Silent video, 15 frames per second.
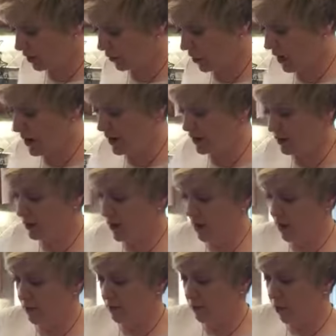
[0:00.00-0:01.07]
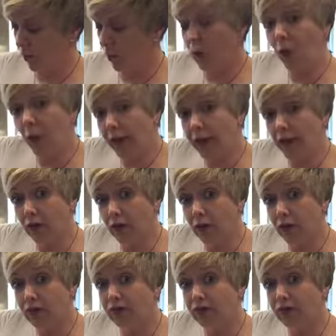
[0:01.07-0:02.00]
want more oil